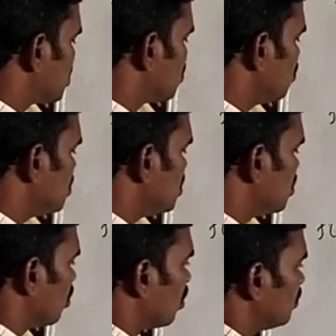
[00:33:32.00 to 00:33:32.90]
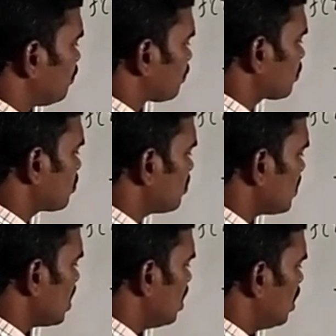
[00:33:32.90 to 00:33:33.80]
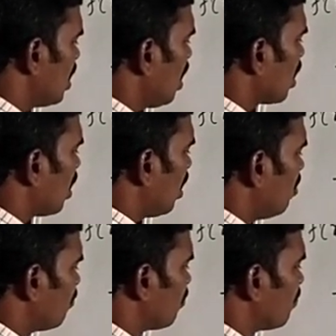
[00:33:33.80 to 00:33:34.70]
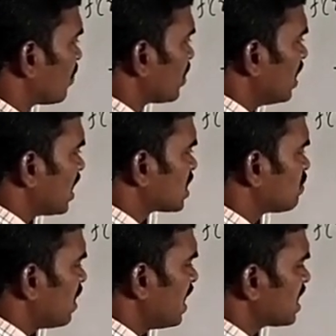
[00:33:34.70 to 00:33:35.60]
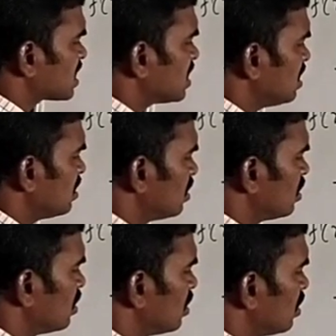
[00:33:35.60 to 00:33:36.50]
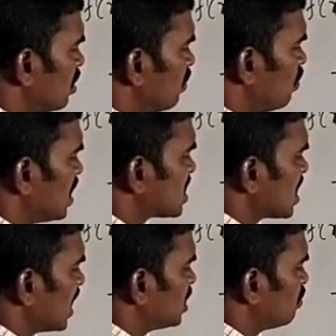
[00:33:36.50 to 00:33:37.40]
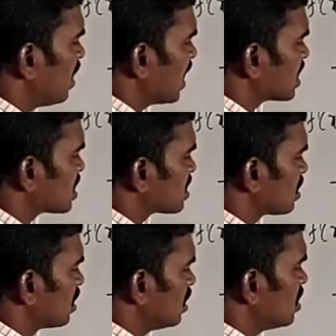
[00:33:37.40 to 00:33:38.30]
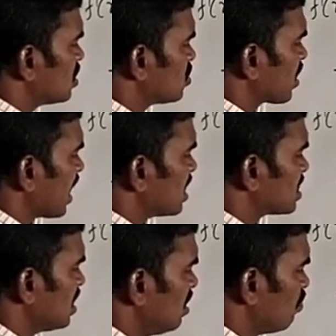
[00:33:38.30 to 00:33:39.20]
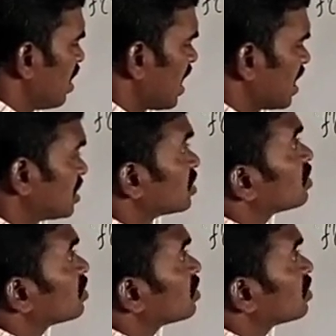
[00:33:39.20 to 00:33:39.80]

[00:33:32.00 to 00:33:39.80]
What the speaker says: to 0, log of x by x plus h by x, so cancel by h.